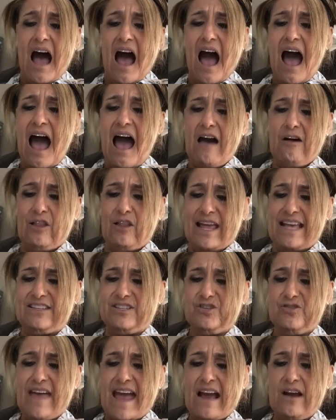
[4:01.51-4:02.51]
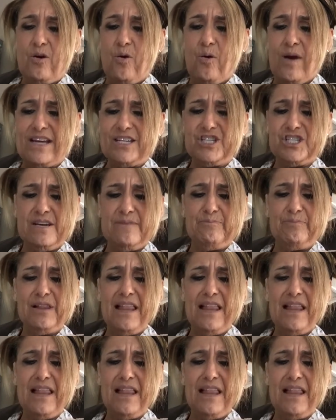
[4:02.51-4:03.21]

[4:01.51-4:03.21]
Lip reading: I'll answer that question.